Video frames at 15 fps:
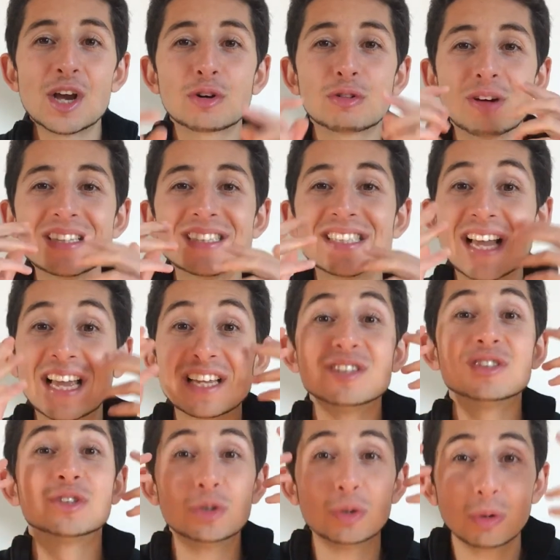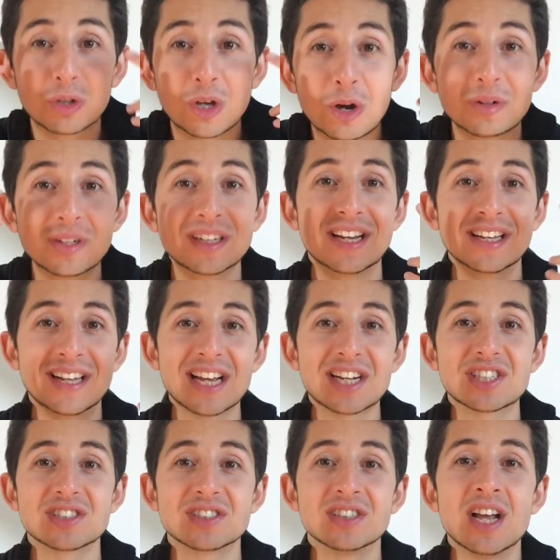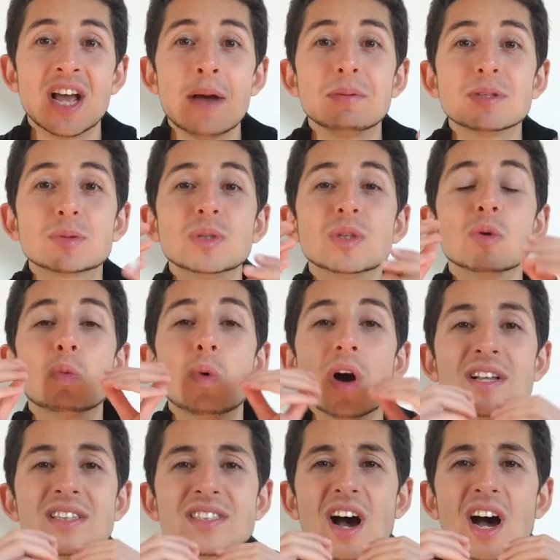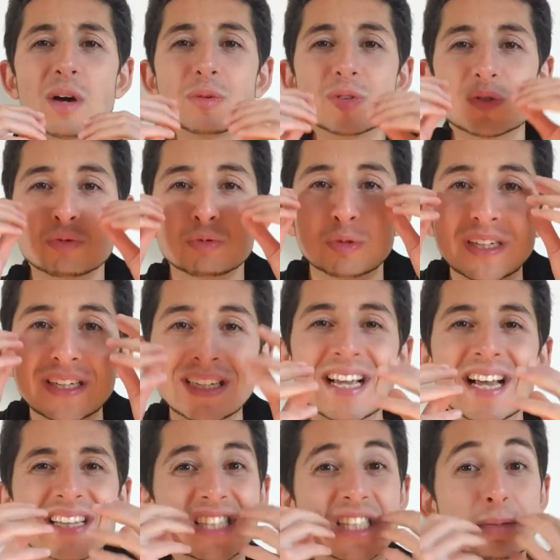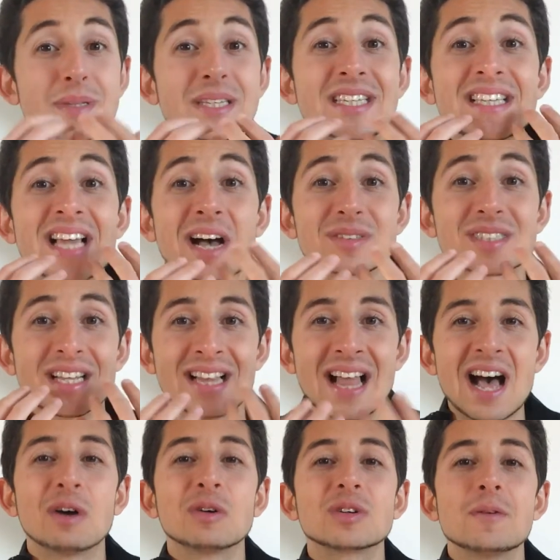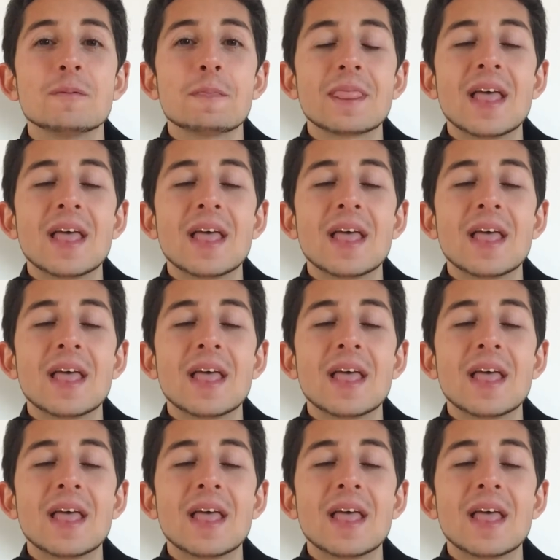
creating a dual coding connection between the words I was reading and speaking out aloud